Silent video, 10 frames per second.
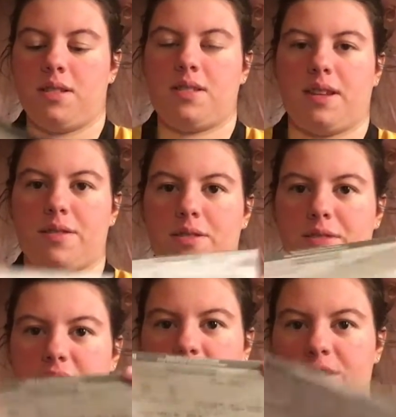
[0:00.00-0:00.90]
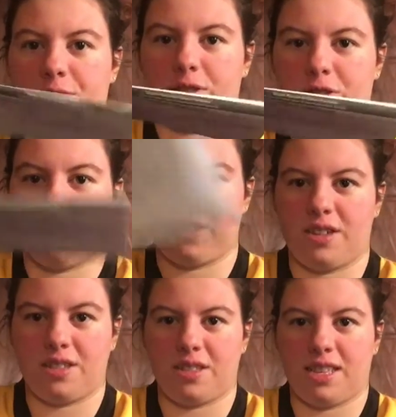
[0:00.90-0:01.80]
stuff, so if I need to return
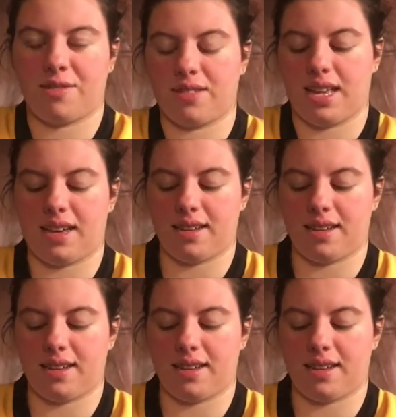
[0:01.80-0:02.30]
it, so that's what